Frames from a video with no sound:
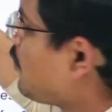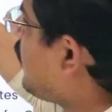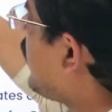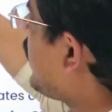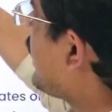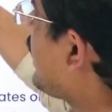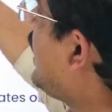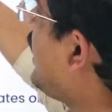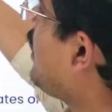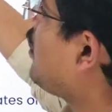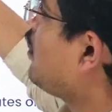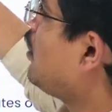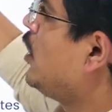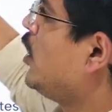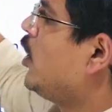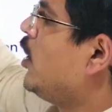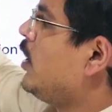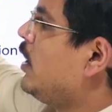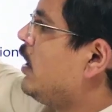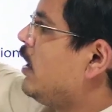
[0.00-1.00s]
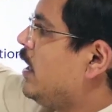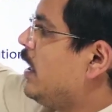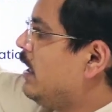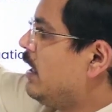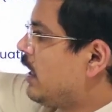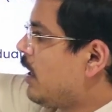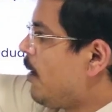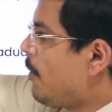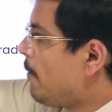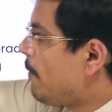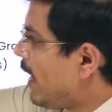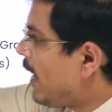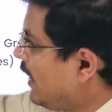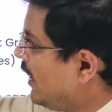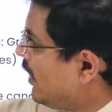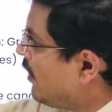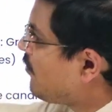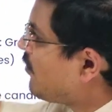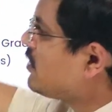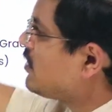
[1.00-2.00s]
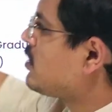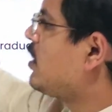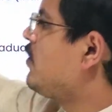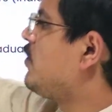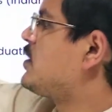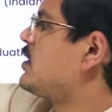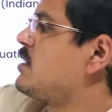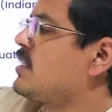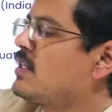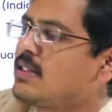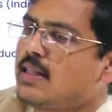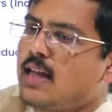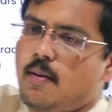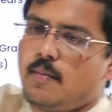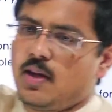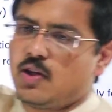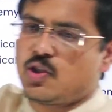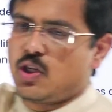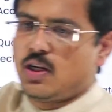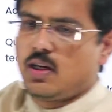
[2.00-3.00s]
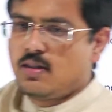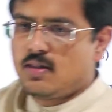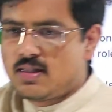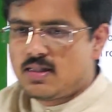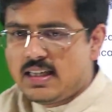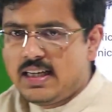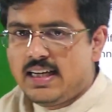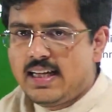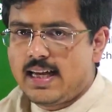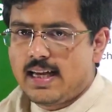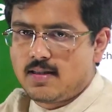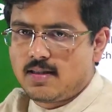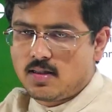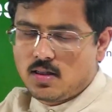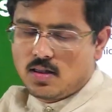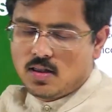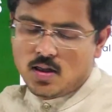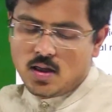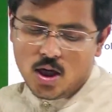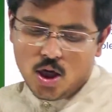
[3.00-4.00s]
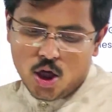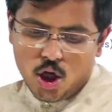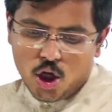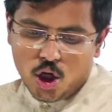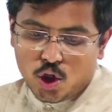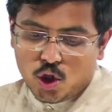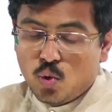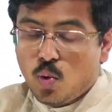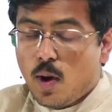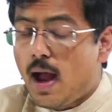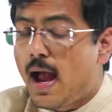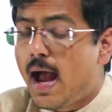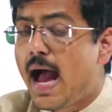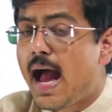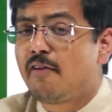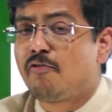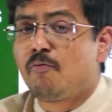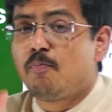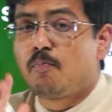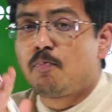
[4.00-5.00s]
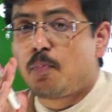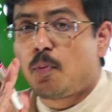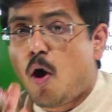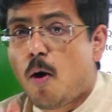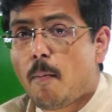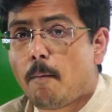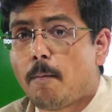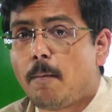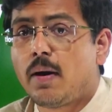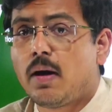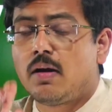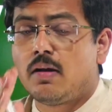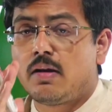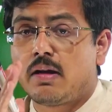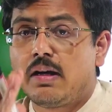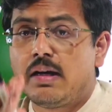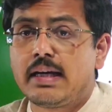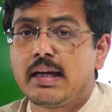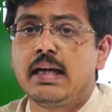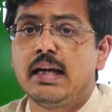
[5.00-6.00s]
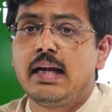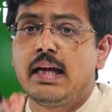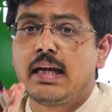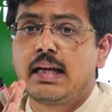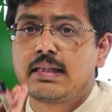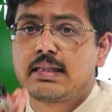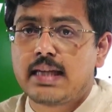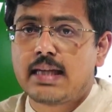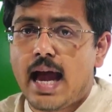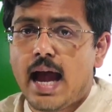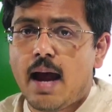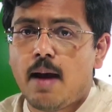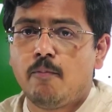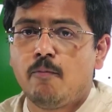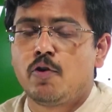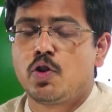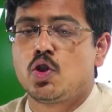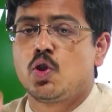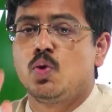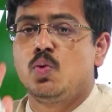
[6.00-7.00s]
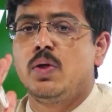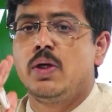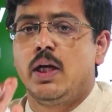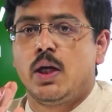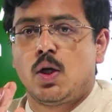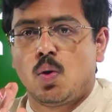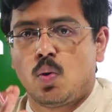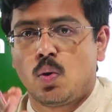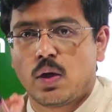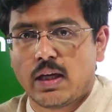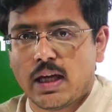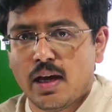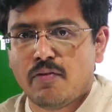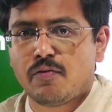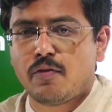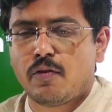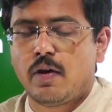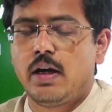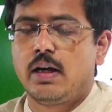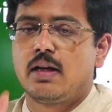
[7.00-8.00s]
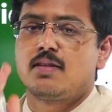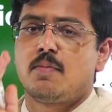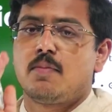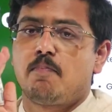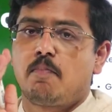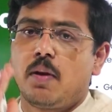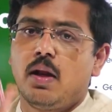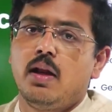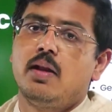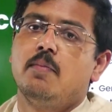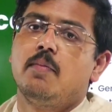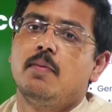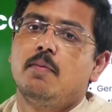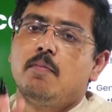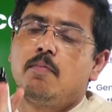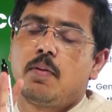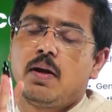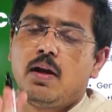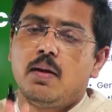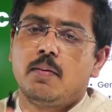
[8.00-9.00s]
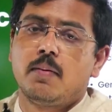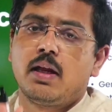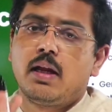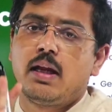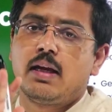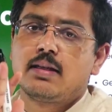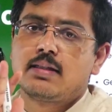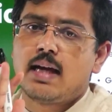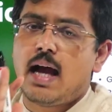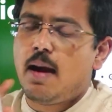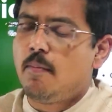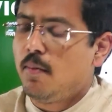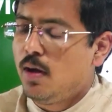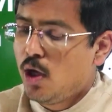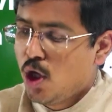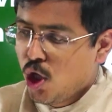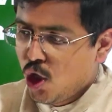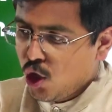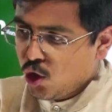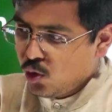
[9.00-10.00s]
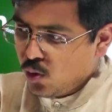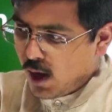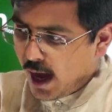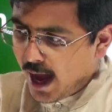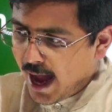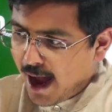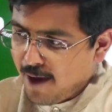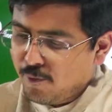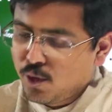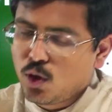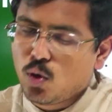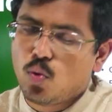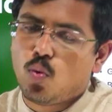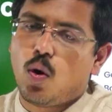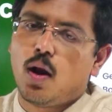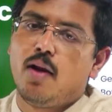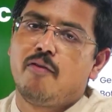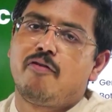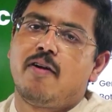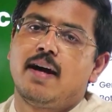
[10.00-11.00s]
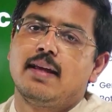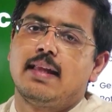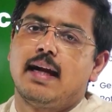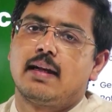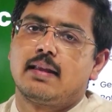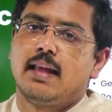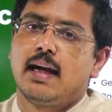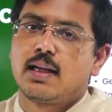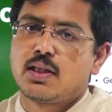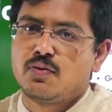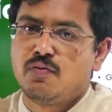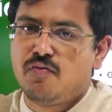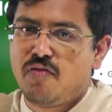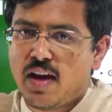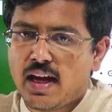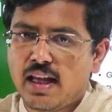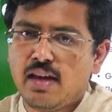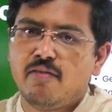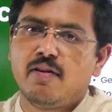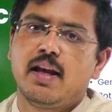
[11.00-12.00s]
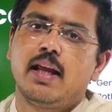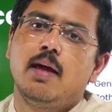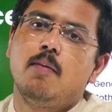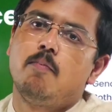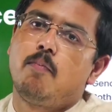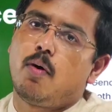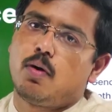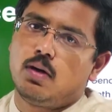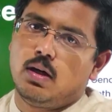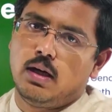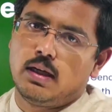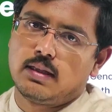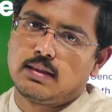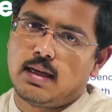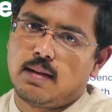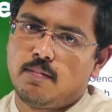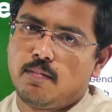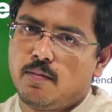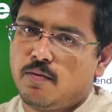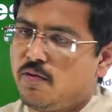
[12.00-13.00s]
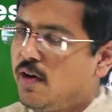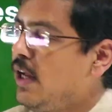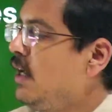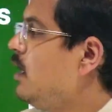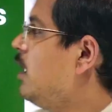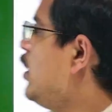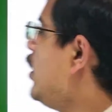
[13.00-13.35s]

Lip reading: But here in combined defense services examination, in CDS, you have proper written exam which you need to give. It is a preliminary exam. You have to qualify that. That is very, very important exam. Fine.